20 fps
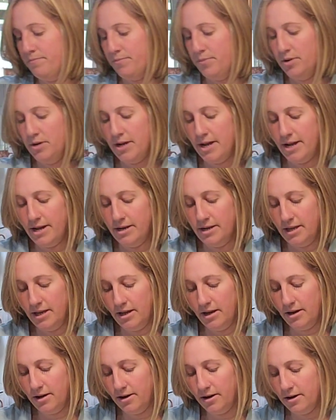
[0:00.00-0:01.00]
put it on
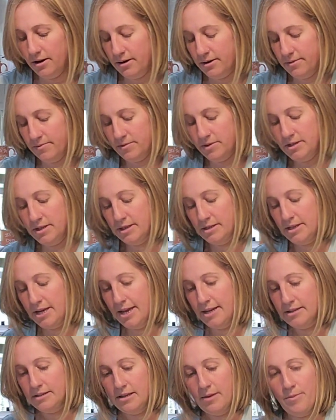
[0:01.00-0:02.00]
here to
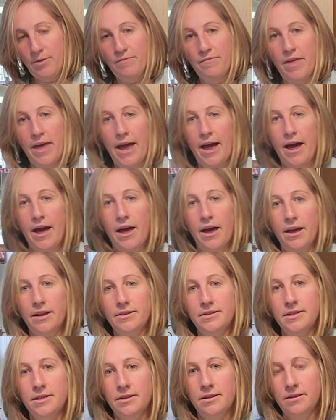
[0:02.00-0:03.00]
take some of that,
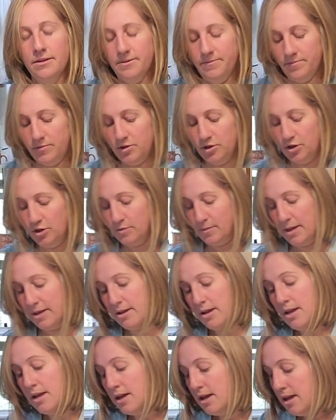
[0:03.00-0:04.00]
excuse me,
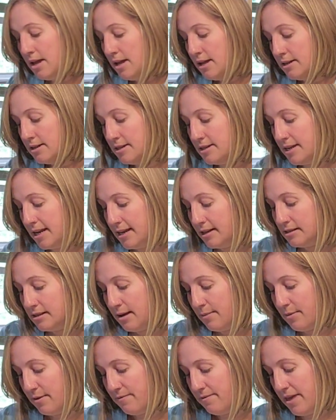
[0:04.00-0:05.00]
to take
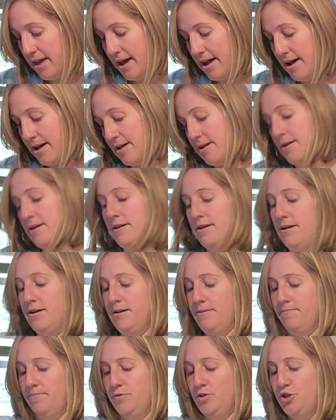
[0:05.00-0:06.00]
some of that
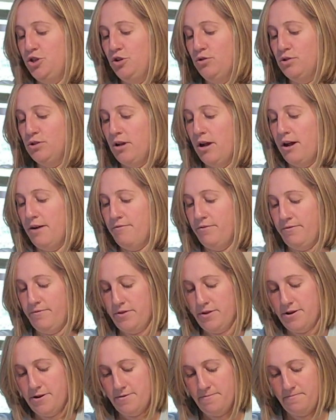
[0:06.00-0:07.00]
juice off of
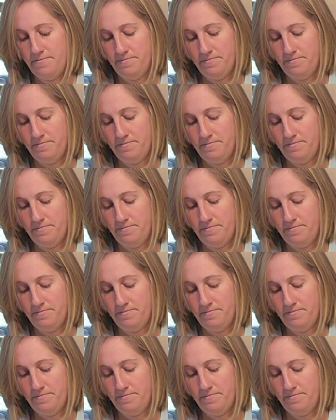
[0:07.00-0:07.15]
there.